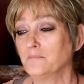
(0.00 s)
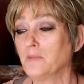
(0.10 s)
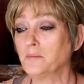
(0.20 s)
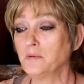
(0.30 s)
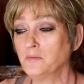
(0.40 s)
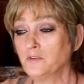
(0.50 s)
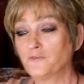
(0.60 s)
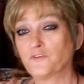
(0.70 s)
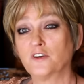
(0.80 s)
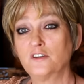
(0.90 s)
Maybe move
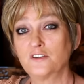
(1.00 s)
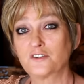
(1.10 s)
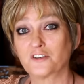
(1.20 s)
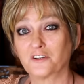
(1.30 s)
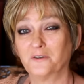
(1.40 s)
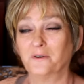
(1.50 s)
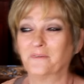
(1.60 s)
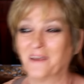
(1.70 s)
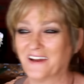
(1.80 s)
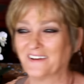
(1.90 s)
furniture
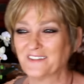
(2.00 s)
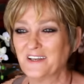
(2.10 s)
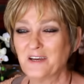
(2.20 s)
around.